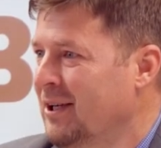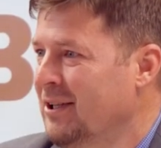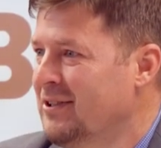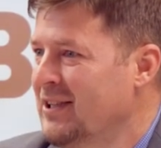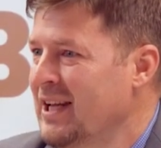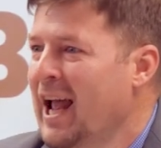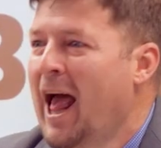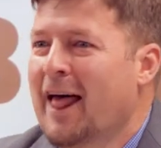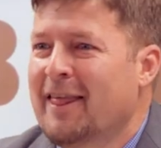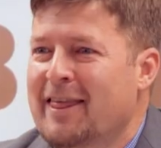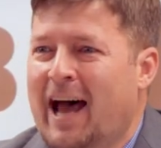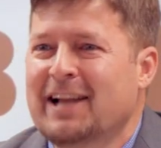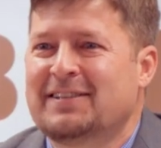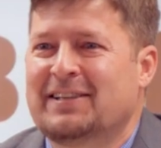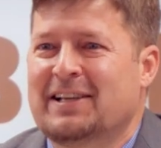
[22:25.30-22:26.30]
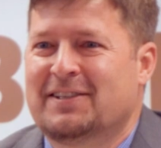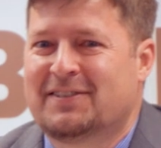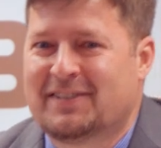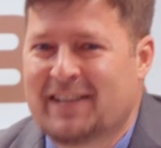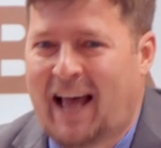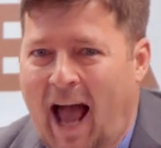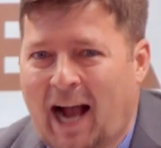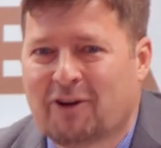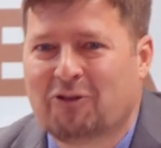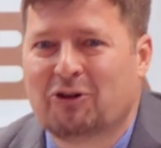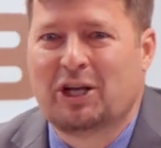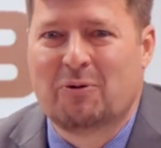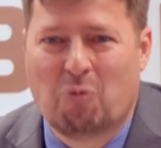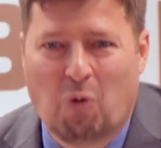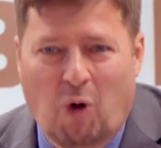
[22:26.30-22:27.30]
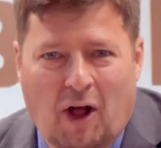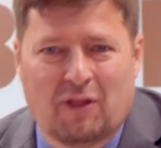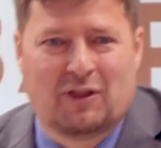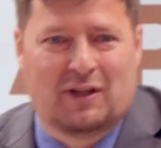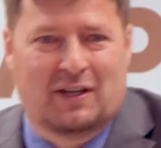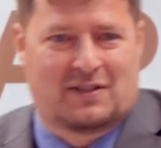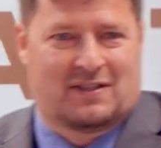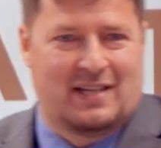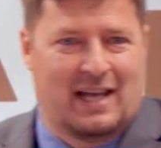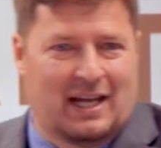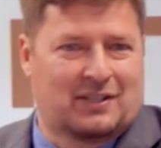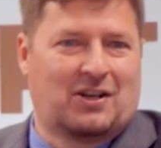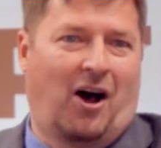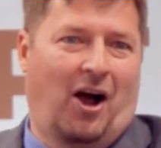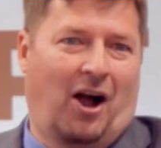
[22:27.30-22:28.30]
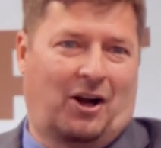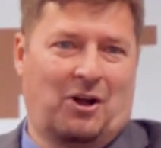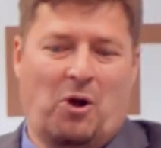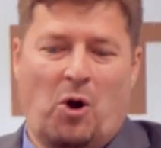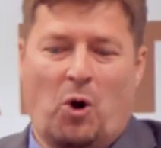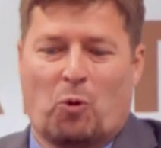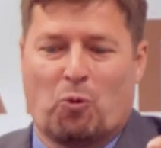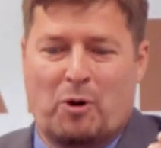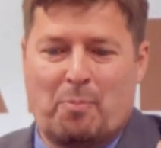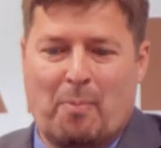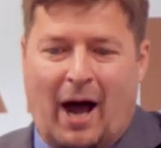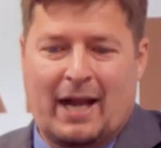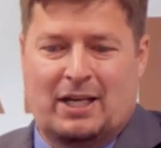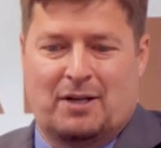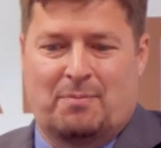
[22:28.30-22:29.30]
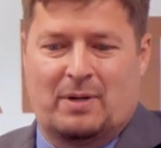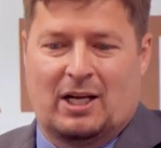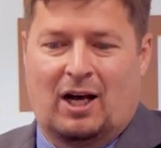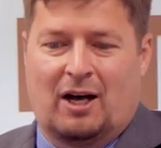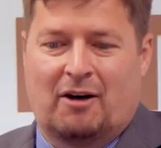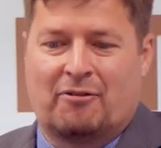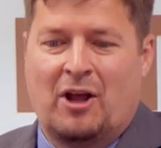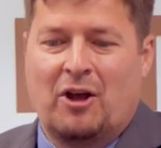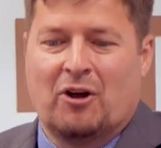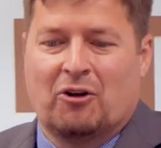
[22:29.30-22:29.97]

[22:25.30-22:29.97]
You see, that is exactly what this TikTok reminded me of.